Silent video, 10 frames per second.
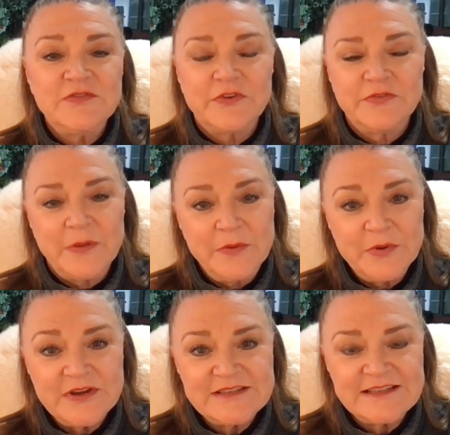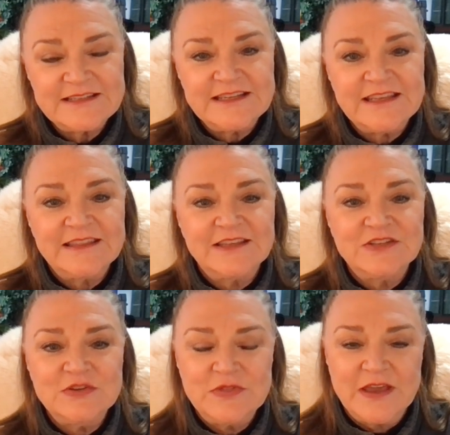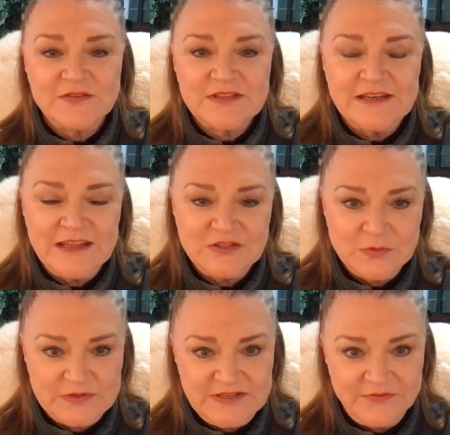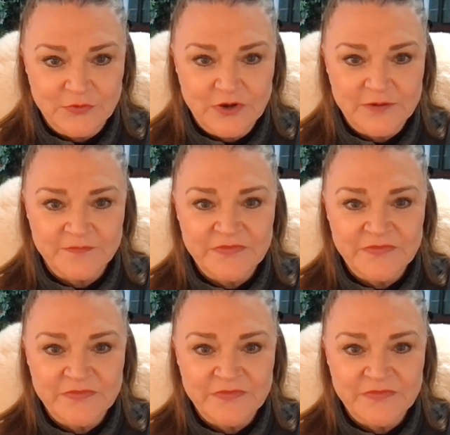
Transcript: for February 16th, 2024.